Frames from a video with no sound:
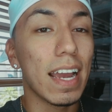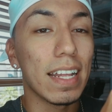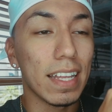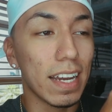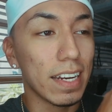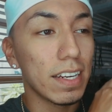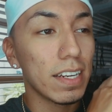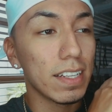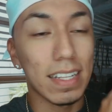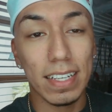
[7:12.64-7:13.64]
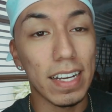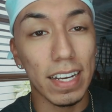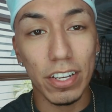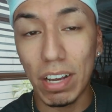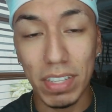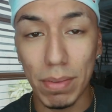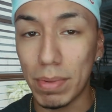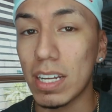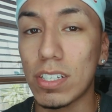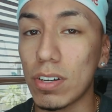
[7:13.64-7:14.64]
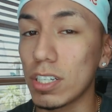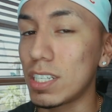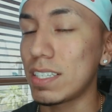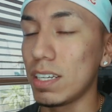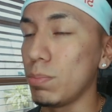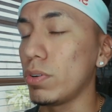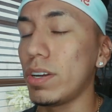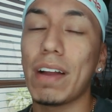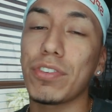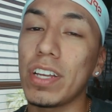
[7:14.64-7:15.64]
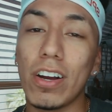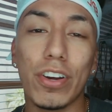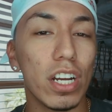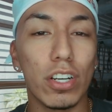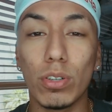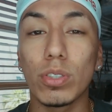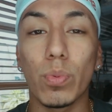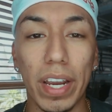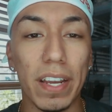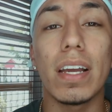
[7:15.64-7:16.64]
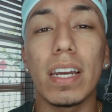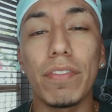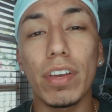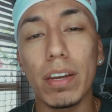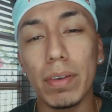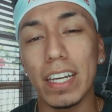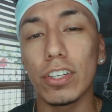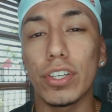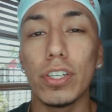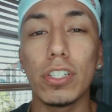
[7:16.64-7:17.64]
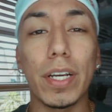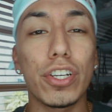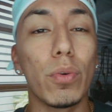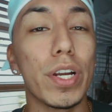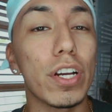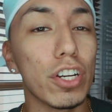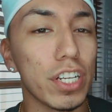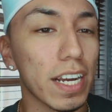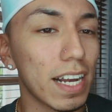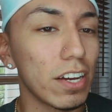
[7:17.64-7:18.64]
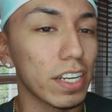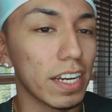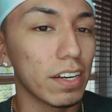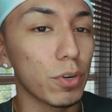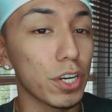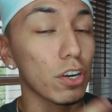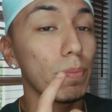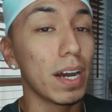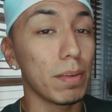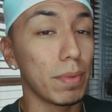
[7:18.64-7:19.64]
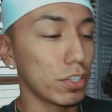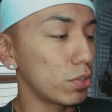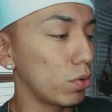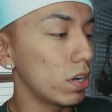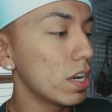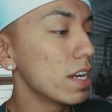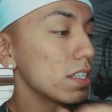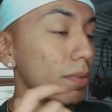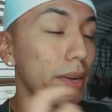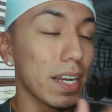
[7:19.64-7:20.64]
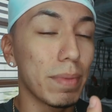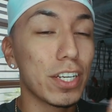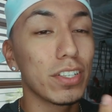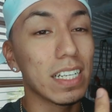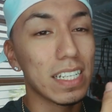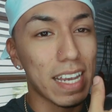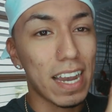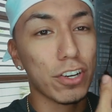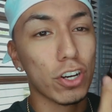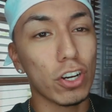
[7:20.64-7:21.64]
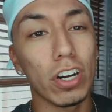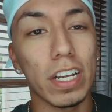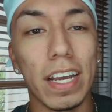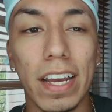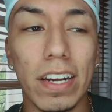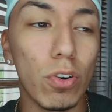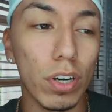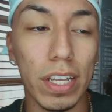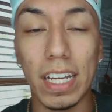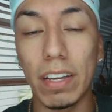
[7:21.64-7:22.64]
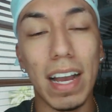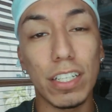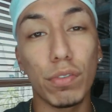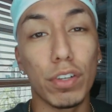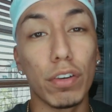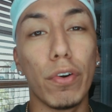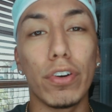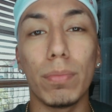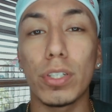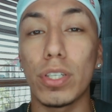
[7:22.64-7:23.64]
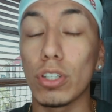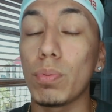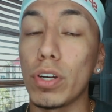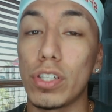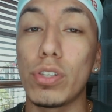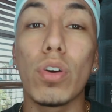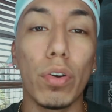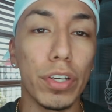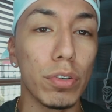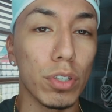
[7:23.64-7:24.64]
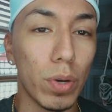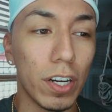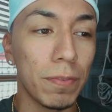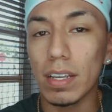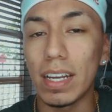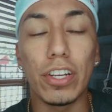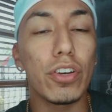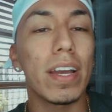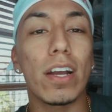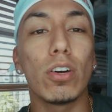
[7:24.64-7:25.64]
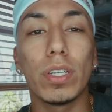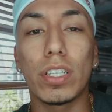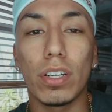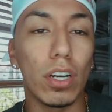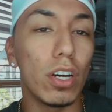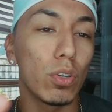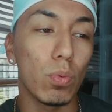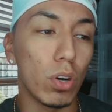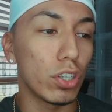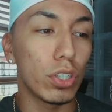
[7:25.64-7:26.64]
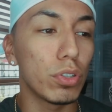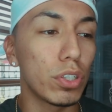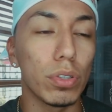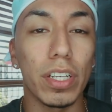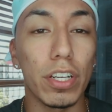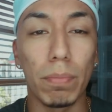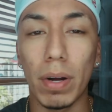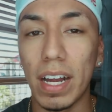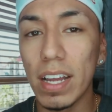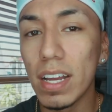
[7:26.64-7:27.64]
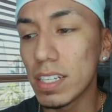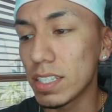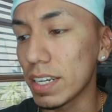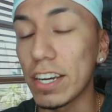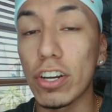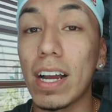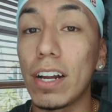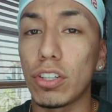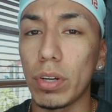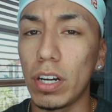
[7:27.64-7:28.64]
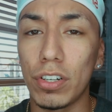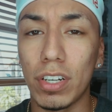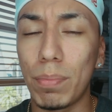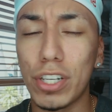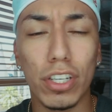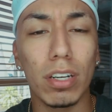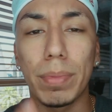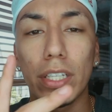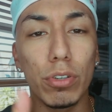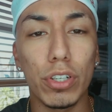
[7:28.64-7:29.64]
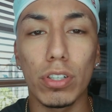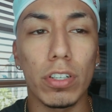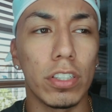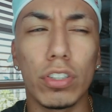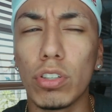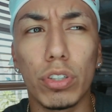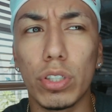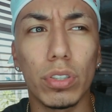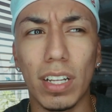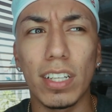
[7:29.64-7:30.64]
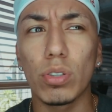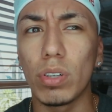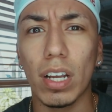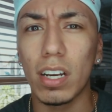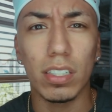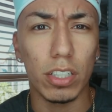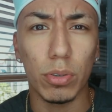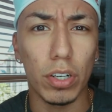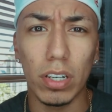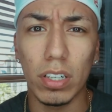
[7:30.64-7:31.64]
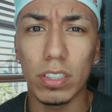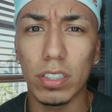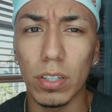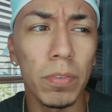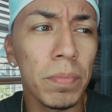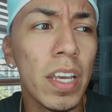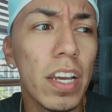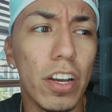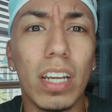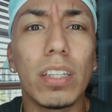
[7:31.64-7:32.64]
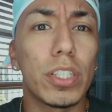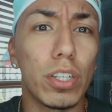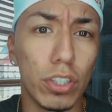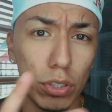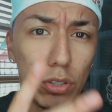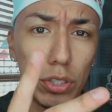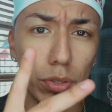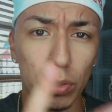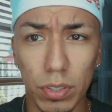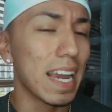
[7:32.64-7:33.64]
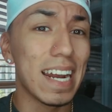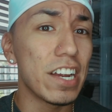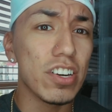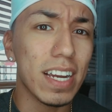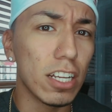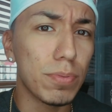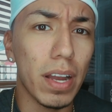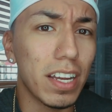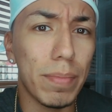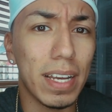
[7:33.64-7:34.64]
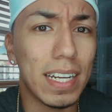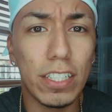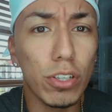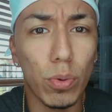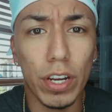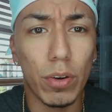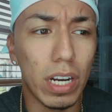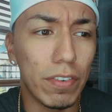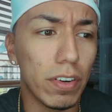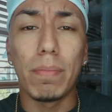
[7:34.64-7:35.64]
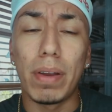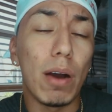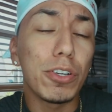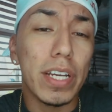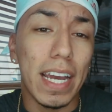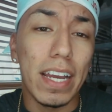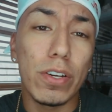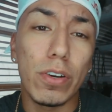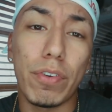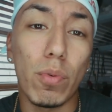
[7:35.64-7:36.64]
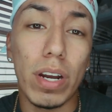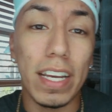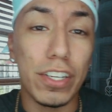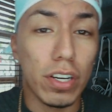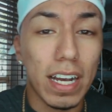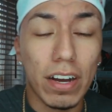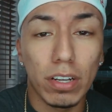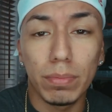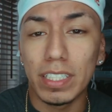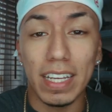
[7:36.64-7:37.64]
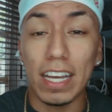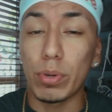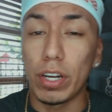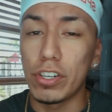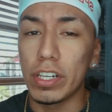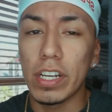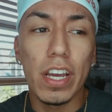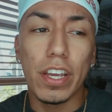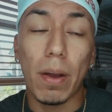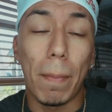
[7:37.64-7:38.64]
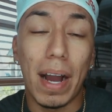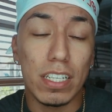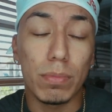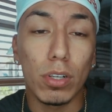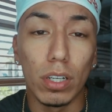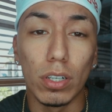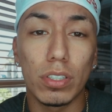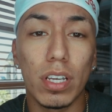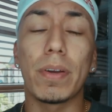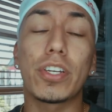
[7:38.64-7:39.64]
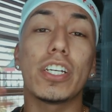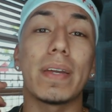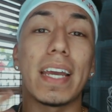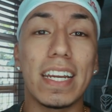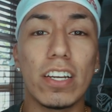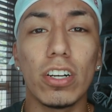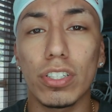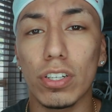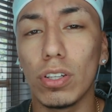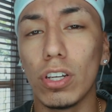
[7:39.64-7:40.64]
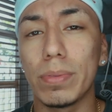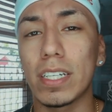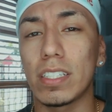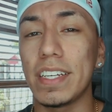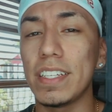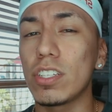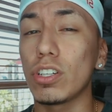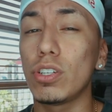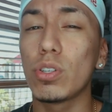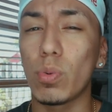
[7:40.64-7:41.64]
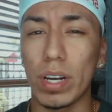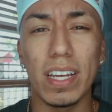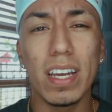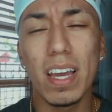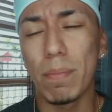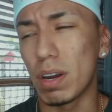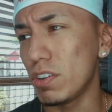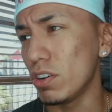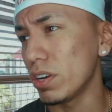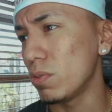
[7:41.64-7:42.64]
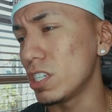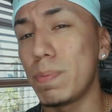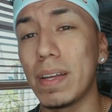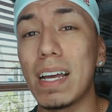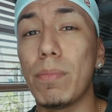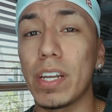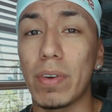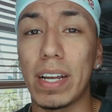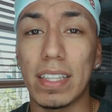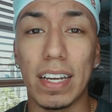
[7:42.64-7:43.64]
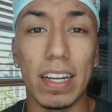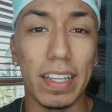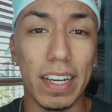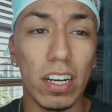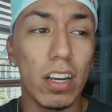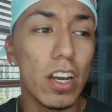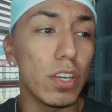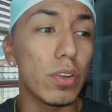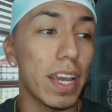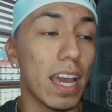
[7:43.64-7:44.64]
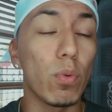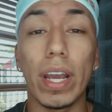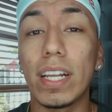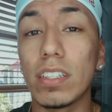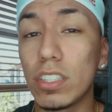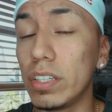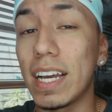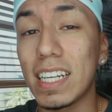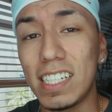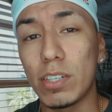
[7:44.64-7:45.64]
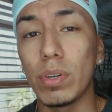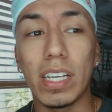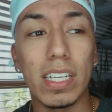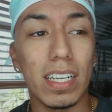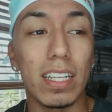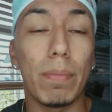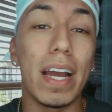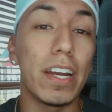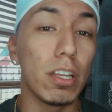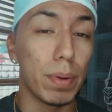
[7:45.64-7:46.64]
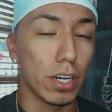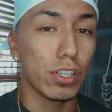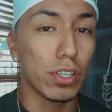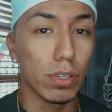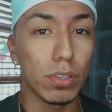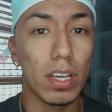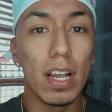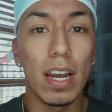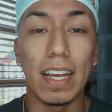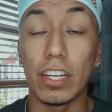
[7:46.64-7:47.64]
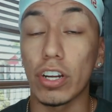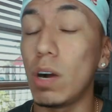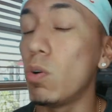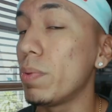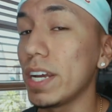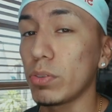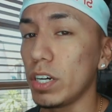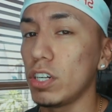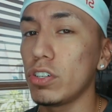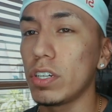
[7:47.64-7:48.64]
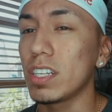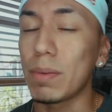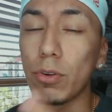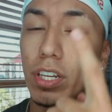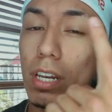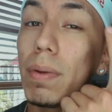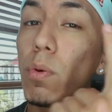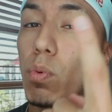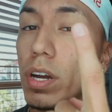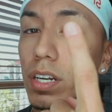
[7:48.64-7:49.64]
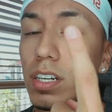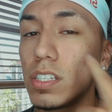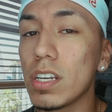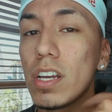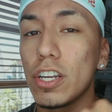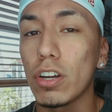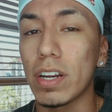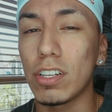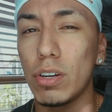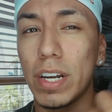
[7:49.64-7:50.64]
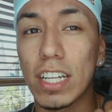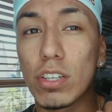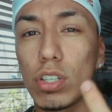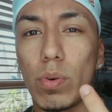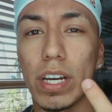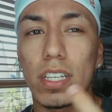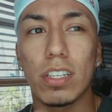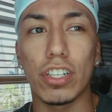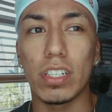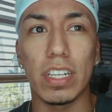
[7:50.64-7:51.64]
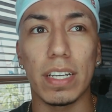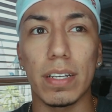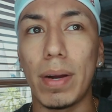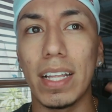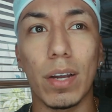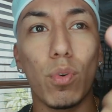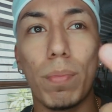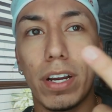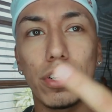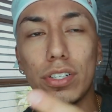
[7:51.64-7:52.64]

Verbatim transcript: and then that's it. You have a 10 minute head start. It's that simple. And after that, all you got to do is wait. And if you end up getting the shoes, make sure when you go to check out again when you go to buy them at the store to make, make sure they scan your card again or they give, ask you for your phone number so those points do go to you as well. And then you can go return the other one or two shoes that you bought to get your account to 300 i'm pretty sure it's gonna be two shoes because there's no shoes in that store that cost like 300 dollars so you're gonna have to return two shoes and now your account's probably gonna be like a 220 or whatever but now what you can do if you want to get your account up and stay at 300 you can buy some clothes make sure you spend 80 dollars on clothes because the yeezys are 220 but if you don't even want to spend that money right then and there you can wait until the next yeezy release and then buy another pair of shoes and then your account will be at 300. This time you only need to buy one because your account's already at 220. So you just need to buy like one pair of